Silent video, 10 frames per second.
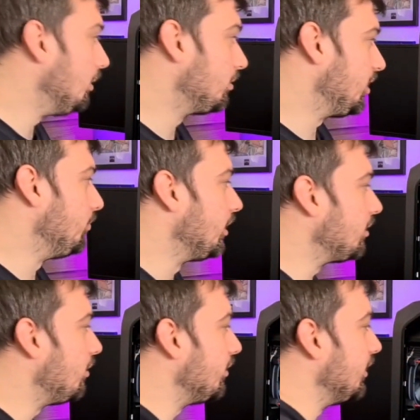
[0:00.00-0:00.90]
Luckily, when I
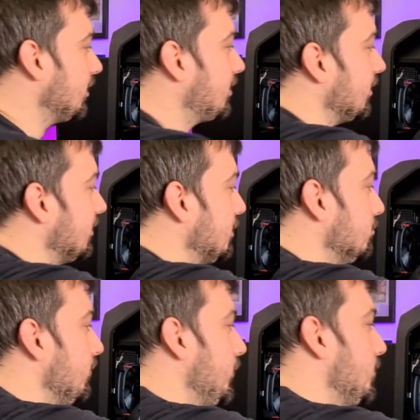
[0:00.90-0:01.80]
got this and did the
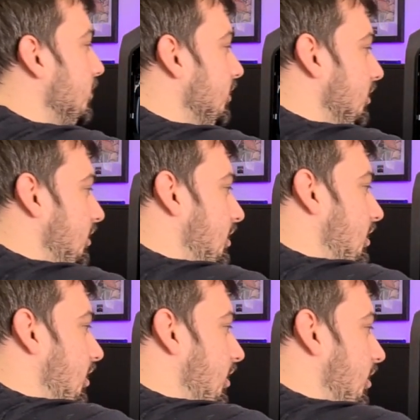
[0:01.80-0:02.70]
review on it,
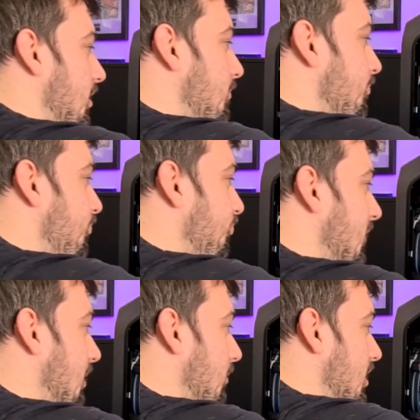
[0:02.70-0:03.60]

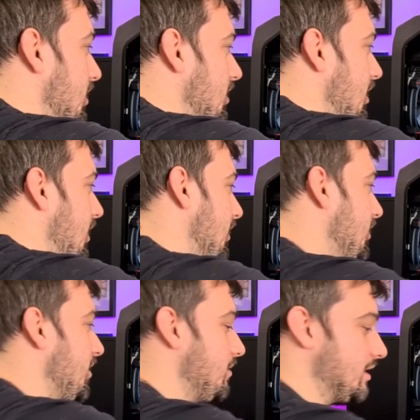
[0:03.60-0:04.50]
my
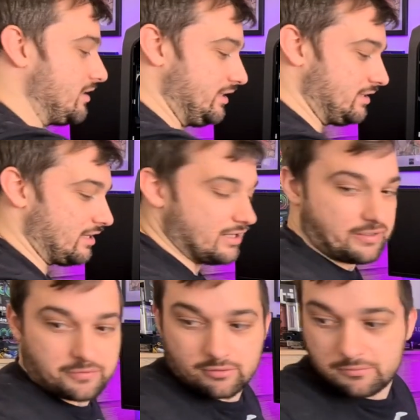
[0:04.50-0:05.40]
AIO actually died
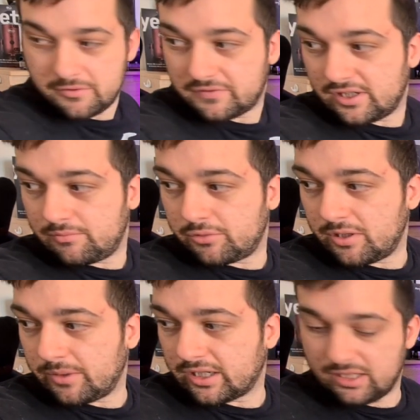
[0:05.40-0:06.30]
after I removed it and put
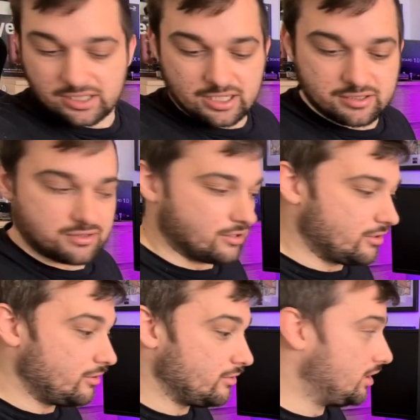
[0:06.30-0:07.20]
it back in again,
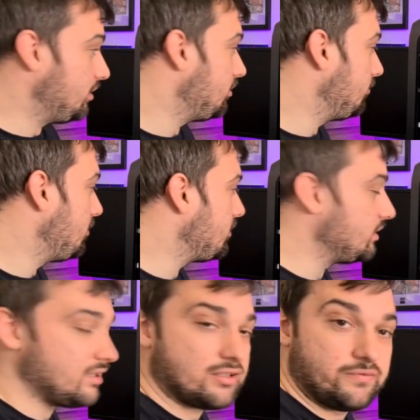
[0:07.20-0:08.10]
so I ended up using
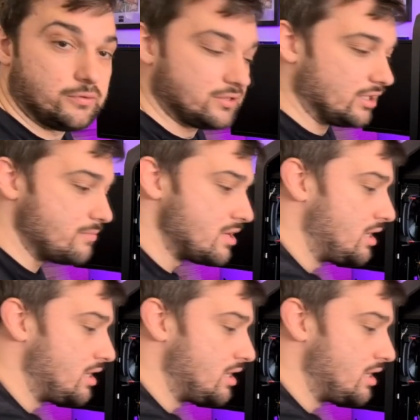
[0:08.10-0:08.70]
this full time.